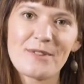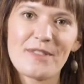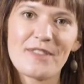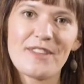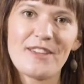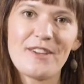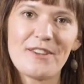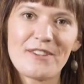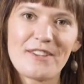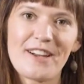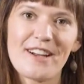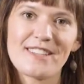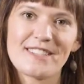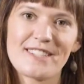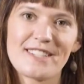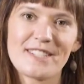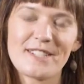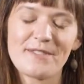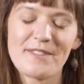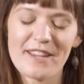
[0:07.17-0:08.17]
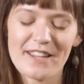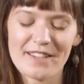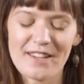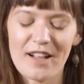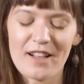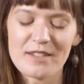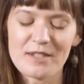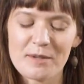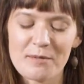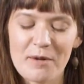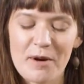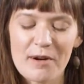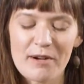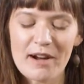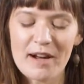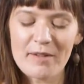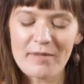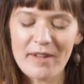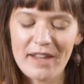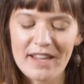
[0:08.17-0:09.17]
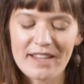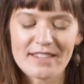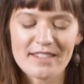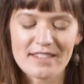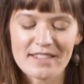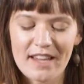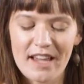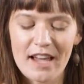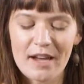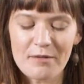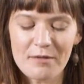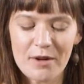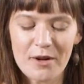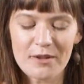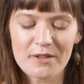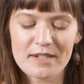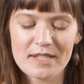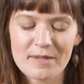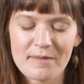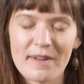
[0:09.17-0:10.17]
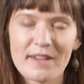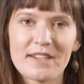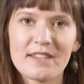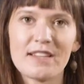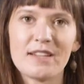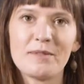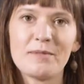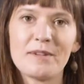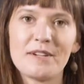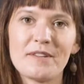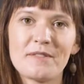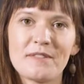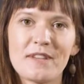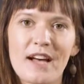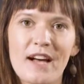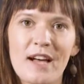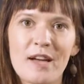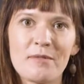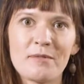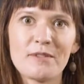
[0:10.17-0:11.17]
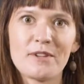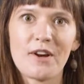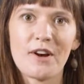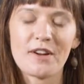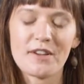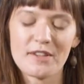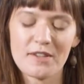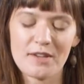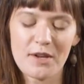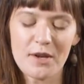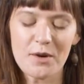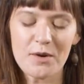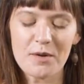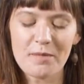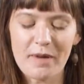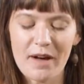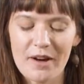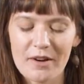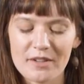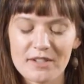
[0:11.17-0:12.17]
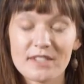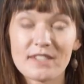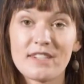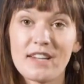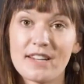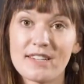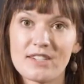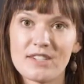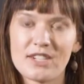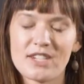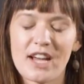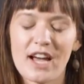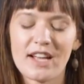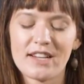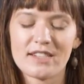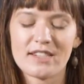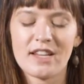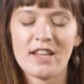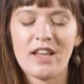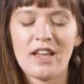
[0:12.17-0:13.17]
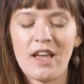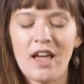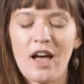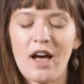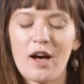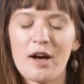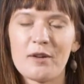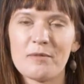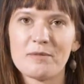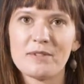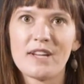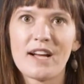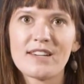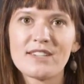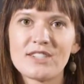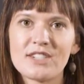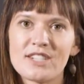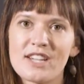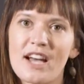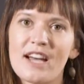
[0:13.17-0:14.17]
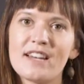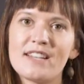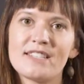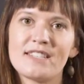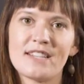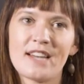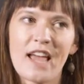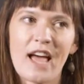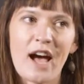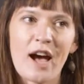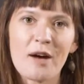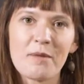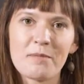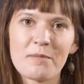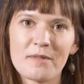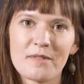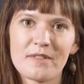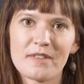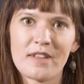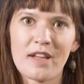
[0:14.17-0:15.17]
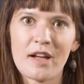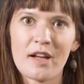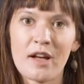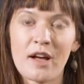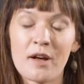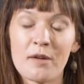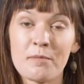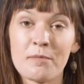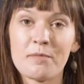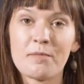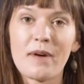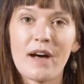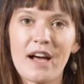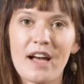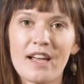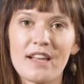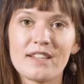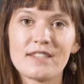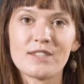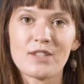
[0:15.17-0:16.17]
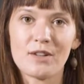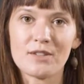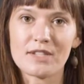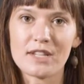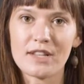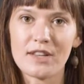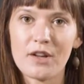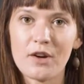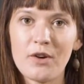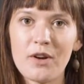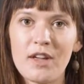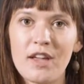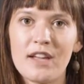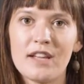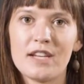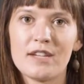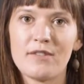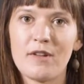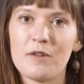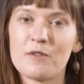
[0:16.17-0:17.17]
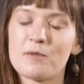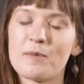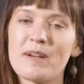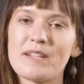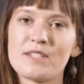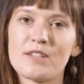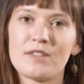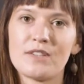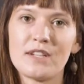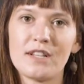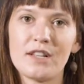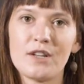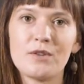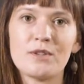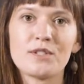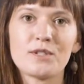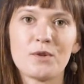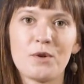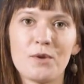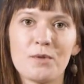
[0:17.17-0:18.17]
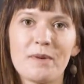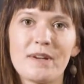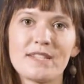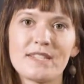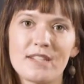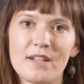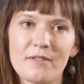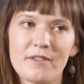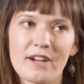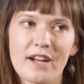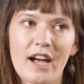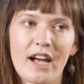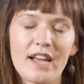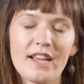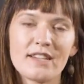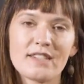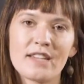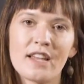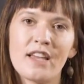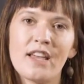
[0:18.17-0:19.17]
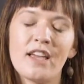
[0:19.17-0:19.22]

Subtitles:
with the Utah Assistive Technology Program, and today I'm going to spend a little bit of time talking to you about TouchChat. TouchChat is an app by Saltillo, developed by Saltillo. It's sold by Silverkite.